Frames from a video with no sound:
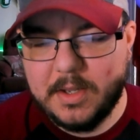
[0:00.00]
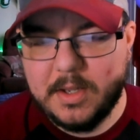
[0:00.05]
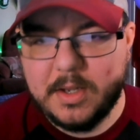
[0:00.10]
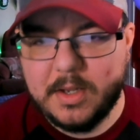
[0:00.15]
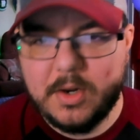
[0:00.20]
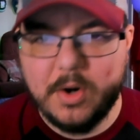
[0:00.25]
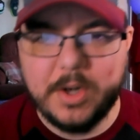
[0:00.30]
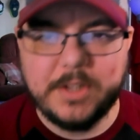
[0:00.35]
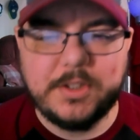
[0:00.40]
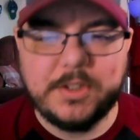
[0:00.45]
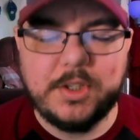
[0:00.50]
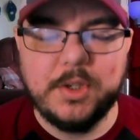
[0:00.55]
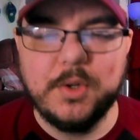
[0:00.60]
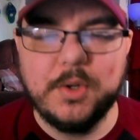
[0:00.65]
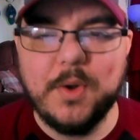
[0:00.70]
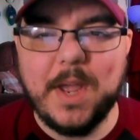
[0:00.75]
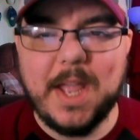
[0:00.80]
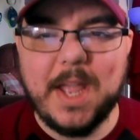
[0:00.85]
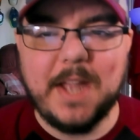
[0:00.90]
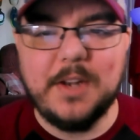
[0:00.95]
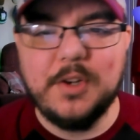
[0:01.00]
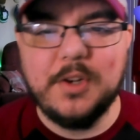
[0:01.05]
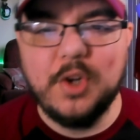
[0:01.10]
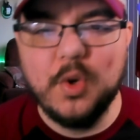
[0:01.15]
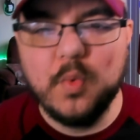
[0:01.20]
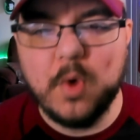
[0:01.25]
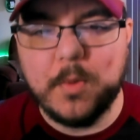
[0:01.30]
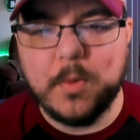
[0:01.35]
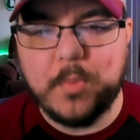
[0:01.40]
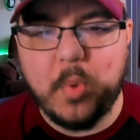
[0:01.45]
According to a new
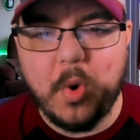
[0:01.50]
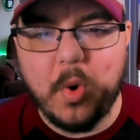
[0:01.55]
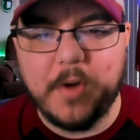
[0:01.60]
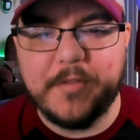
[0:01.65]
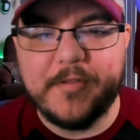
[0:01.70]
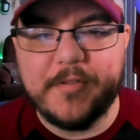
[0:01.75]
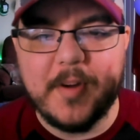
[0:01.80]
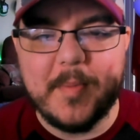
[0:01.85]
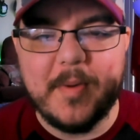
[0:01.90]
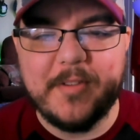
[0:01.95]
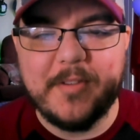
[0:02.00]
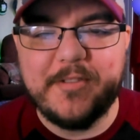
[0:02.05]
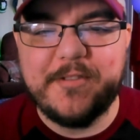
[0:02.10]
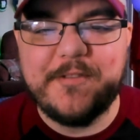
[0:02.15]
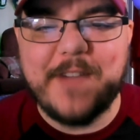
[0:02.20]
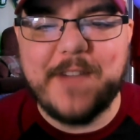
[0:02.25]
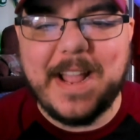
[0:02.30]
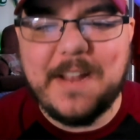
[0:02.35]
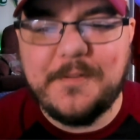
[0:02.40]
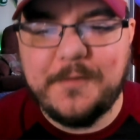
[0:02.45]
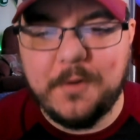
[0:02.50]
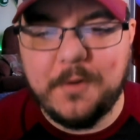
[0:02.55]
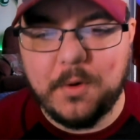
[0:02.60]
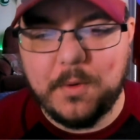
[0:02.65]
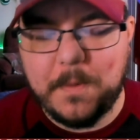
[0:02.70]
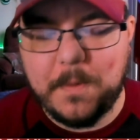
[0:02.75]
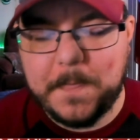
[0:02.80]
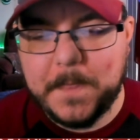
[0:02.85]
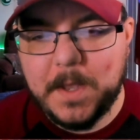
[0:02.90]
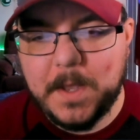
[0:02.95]
report from
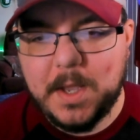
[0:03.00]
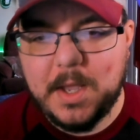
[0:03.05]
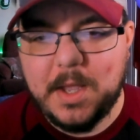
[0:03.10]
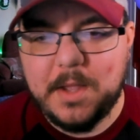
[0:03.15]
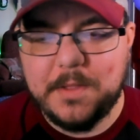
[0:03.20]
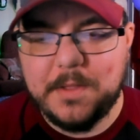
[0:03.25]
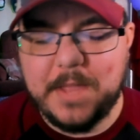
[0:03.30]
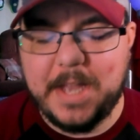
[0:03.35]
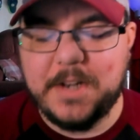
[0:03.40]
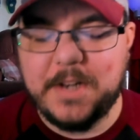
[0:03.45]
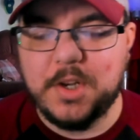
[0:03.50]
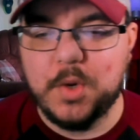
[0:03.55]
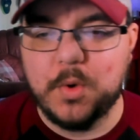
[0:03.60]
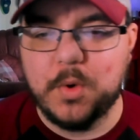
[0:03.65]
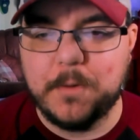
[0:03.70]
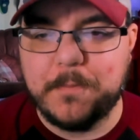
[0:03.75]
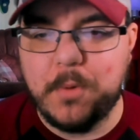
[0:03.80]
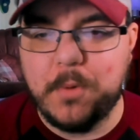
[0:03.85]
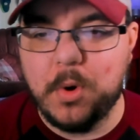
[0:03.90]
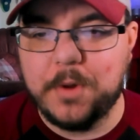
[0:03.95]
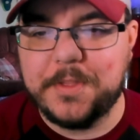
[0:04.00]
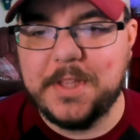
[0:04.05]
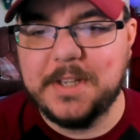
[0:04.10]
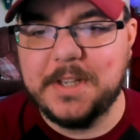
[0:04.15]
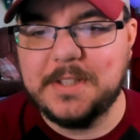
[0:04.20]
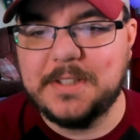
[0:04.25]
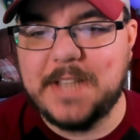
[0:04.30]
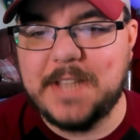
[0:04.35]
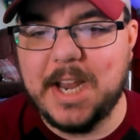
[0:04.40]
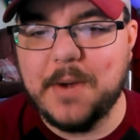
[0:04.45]
Fightful, they do report
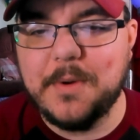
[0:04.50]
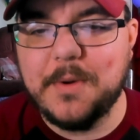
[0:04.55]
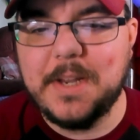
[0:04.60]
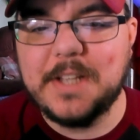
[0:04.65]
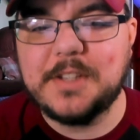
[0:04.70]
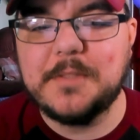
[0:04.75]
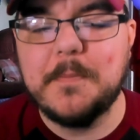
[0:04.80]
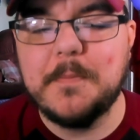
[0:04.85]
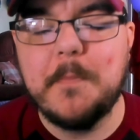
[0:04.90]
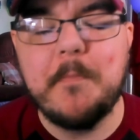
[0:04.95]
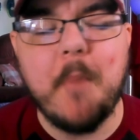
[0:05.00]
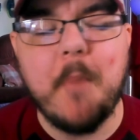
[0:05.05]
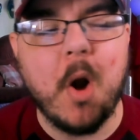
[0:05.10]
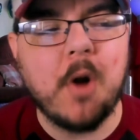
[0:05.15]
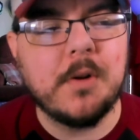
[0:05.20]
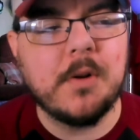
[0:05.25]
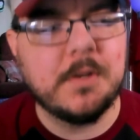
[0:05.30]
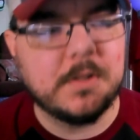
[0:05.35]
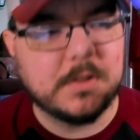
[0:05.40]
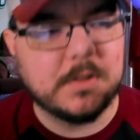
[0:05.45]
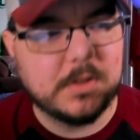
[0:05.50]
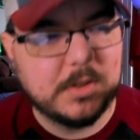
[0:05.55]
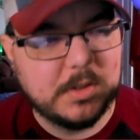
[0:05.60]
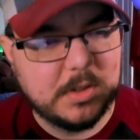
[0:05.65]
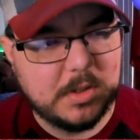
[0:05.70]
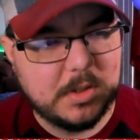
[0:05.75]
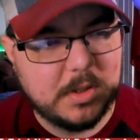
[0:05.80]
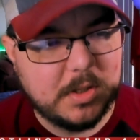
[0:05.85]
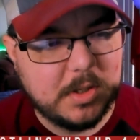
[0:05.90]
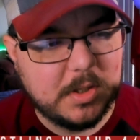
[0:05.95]
that Darius Martin,
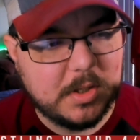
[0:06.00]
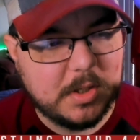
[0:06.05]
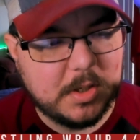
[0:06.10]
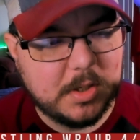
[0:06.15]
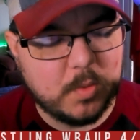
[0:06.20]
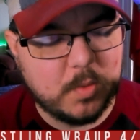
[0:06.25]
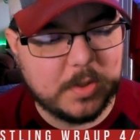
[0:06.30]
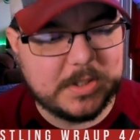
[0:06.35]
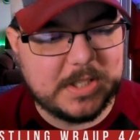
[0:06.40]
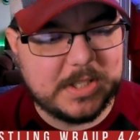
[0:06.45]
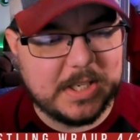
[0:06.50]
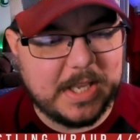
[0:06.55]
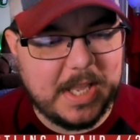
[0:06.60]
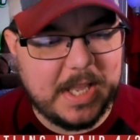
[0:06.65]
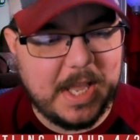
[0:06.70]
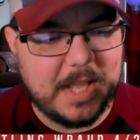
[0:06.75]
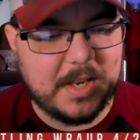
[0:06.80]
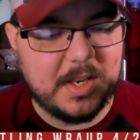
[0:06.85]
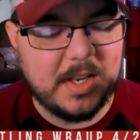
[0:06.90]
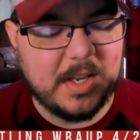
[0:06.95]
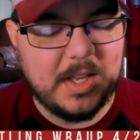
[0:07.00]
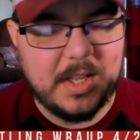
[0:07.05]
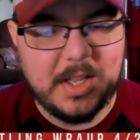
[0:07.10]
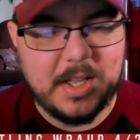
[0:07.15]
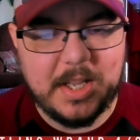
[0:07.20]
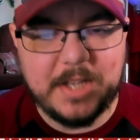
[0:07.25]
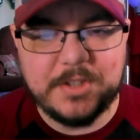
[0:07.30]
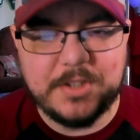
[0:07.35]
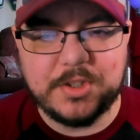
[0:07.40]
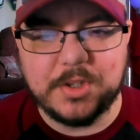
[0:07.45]
once again,
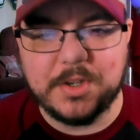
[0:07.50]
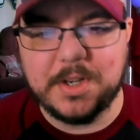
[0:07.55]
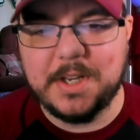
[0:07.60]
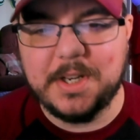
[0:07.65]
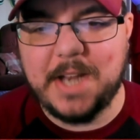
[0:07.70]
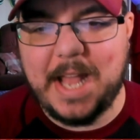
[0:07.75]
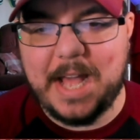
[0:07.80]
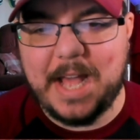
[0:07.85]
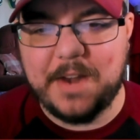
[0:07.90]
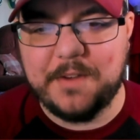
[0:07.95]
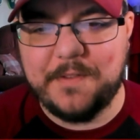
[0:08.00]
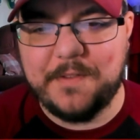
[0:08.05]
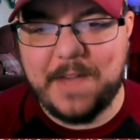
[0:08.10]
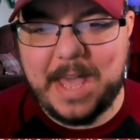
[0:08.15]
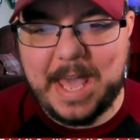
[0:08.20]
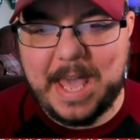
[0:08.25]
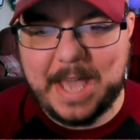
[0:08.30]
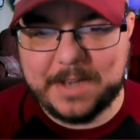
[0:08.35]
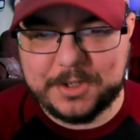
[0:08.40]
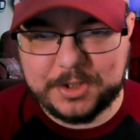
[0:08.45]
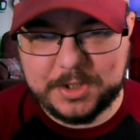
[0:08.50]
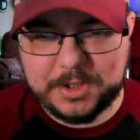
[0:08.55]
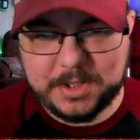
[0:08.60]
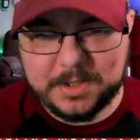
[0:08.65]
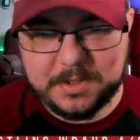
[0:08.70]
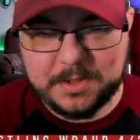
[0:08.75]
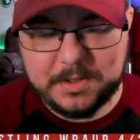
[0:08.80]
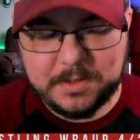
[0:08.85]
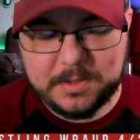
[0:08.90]
injured and out of action.